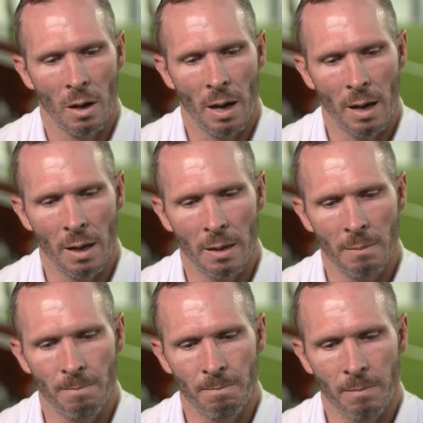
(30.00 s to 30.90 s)

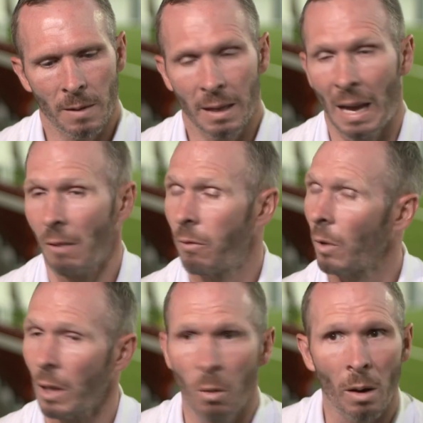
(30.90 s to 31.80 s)
um, get
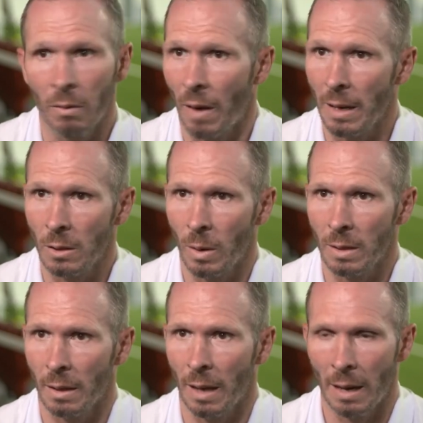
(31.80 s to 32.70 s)
fully qualified as quick
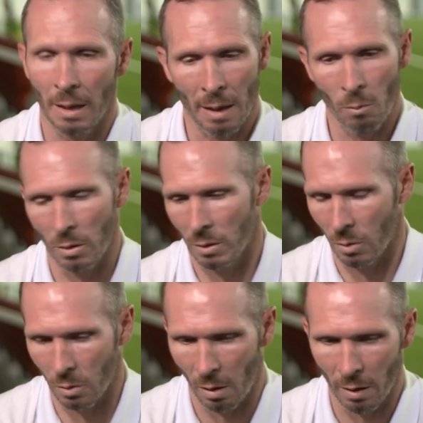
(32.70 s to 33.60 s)
as I can. And then once I
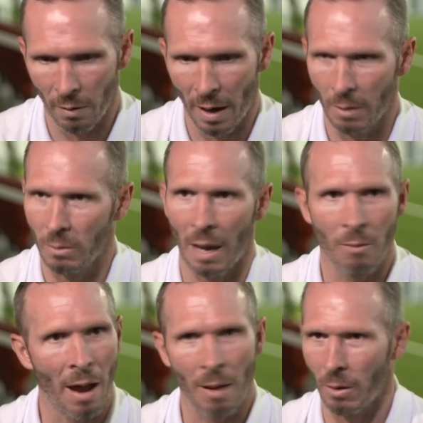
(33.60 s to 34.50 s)
was qualified, it was
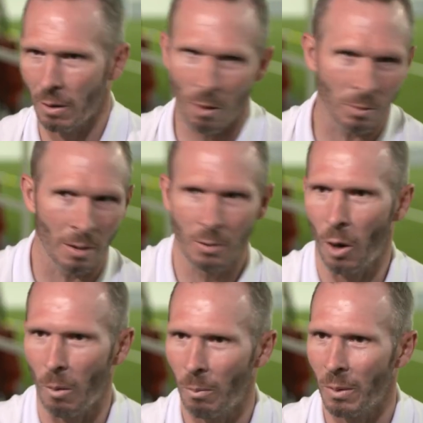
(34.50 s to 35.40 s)
like, right, I'm going to go to the
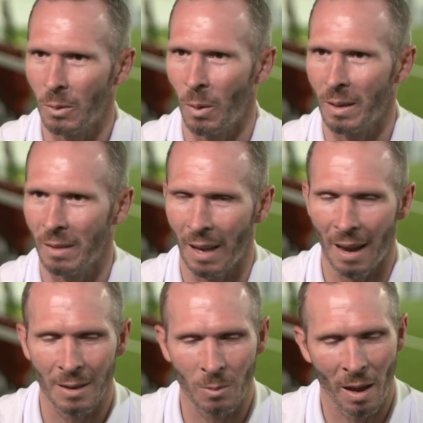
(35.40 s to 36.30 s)
top as quick as I
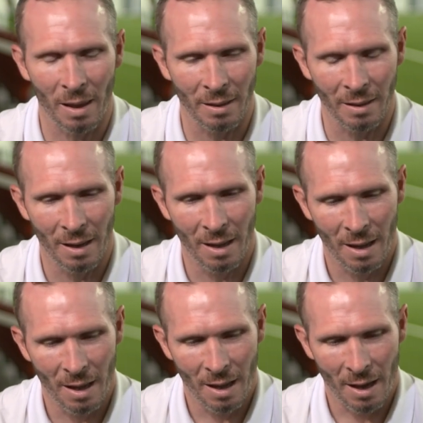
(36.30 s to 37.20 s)
can as well. And,
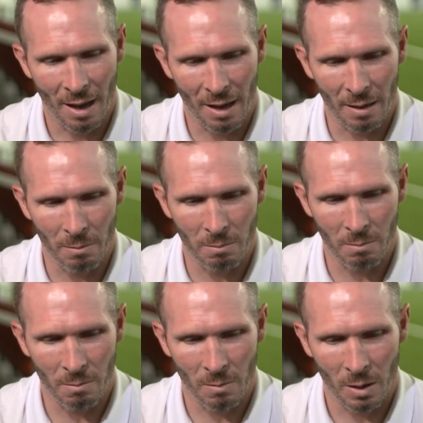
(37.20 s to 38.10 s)

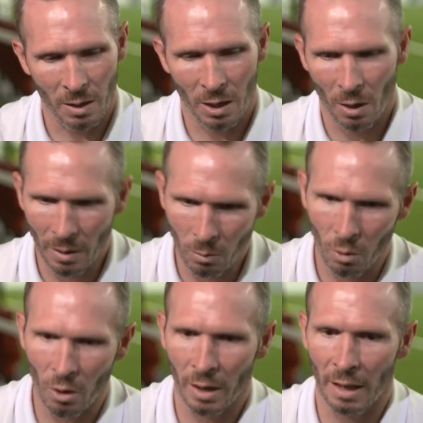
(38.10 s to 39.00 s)
um, you know, I'd
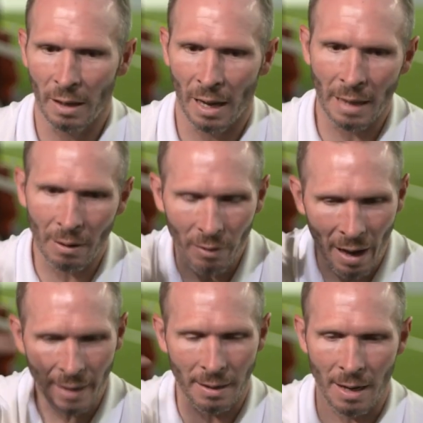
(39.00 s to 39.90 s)
work and I'd have
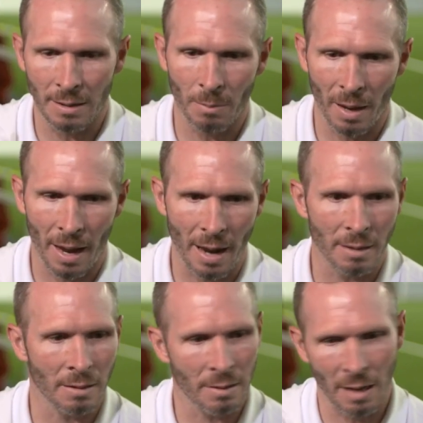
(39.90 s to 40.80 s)
ideas in my
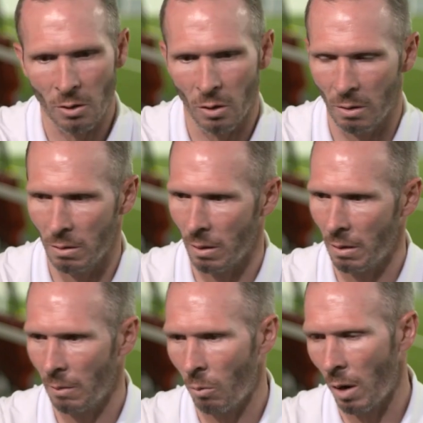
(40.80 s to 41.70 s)
head and sessions
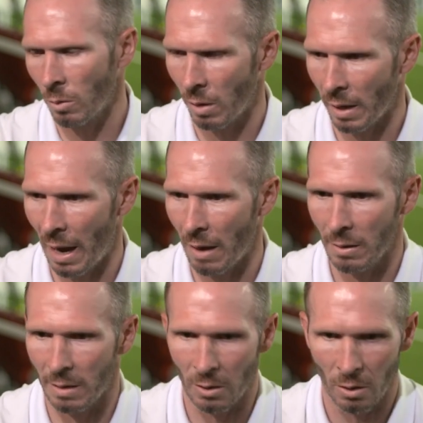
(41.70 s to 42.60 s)
and what I'd want to get out of
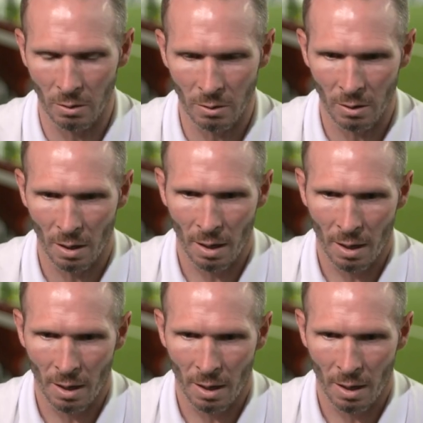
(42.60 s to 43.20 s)
the sessions.